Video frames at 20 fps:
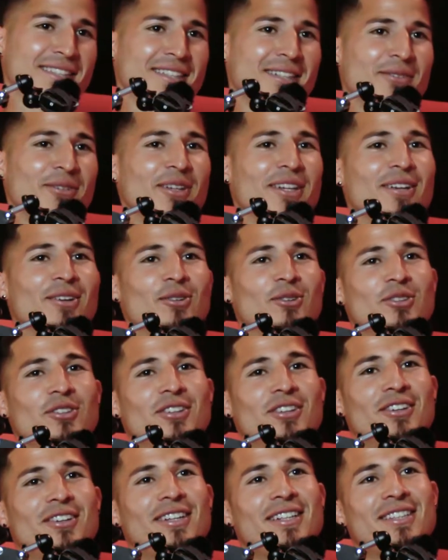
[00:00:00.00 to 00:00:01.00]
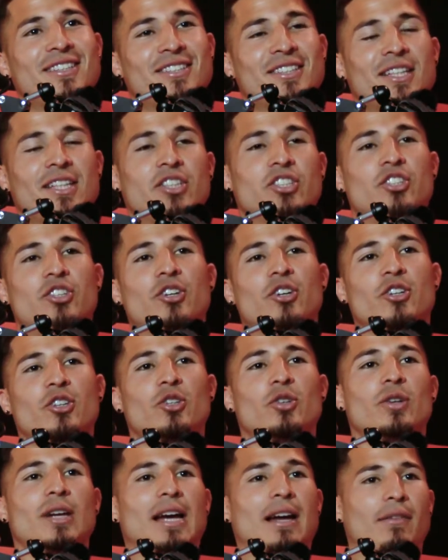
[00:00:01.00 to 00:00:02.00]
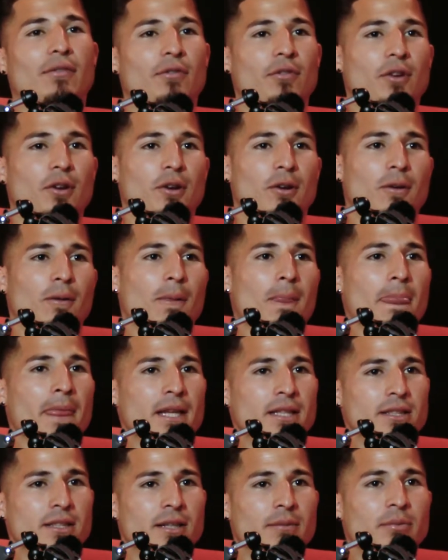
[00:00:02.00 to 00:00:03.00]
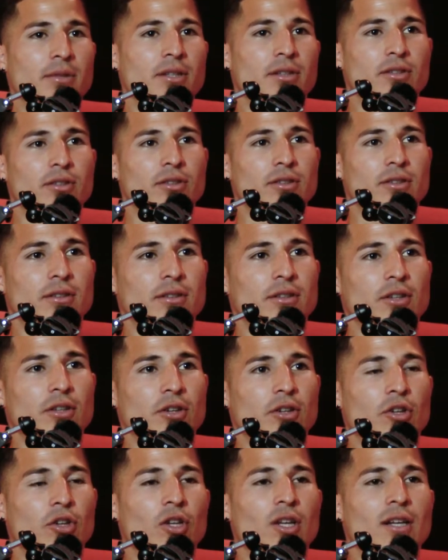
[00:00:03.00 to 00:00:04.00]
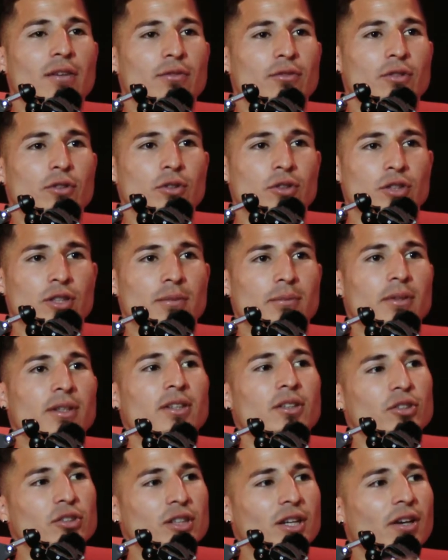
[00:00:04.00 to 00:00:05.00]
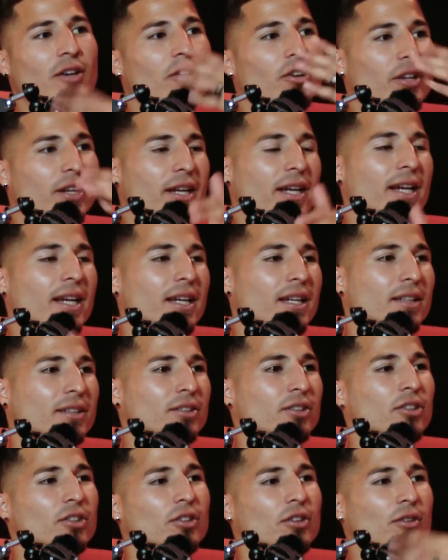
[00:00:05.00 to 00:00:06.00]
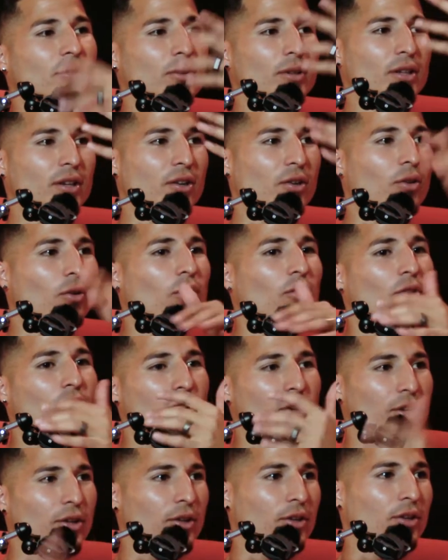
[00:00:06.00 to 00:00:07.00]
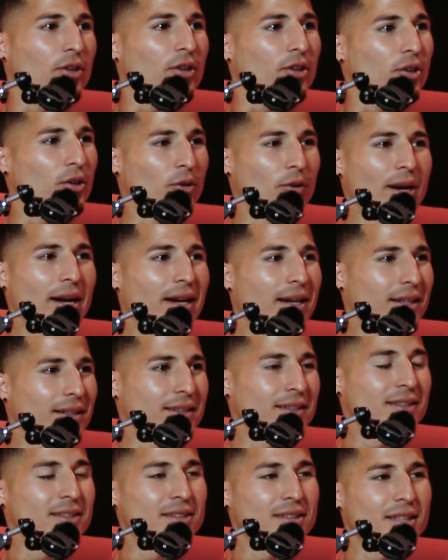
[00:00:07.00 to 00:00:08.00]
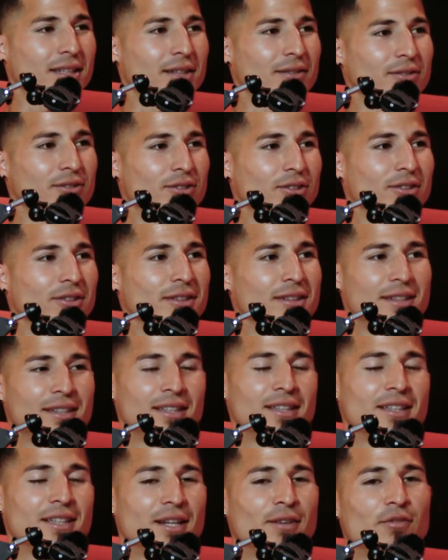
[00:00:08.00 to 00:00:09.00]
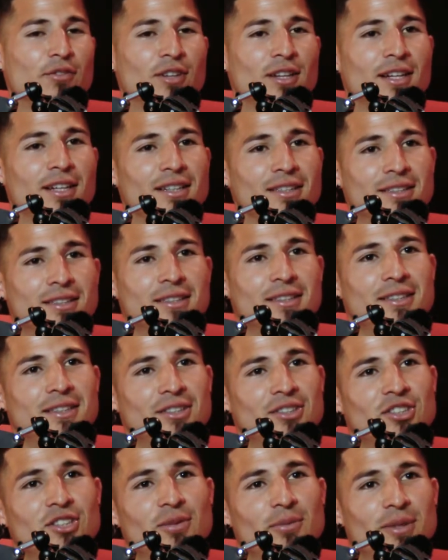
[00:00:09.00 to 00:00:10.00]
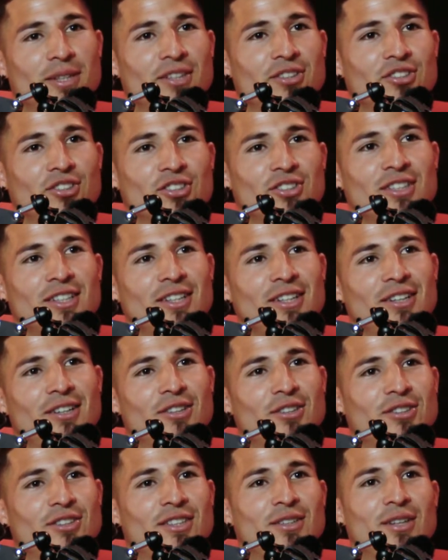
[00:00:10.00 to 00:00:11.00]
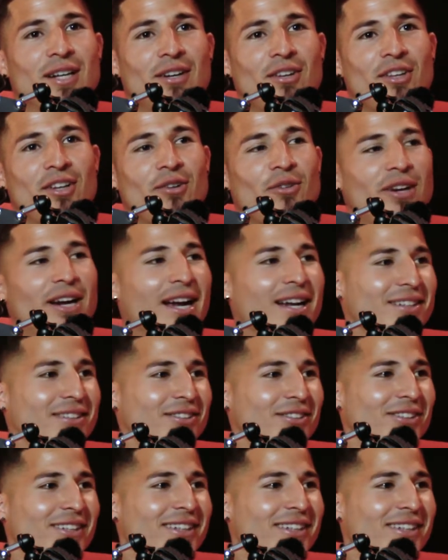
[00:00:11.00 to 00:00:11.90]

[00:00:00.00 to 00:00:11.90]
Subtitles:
I mean, you know, it's good to have, you know, something that, you know, you live through something to tell your kids, you know, when they're older, your, you know, grandkids and stuff. So definitely it's gonna be interesting, you know, see how they react to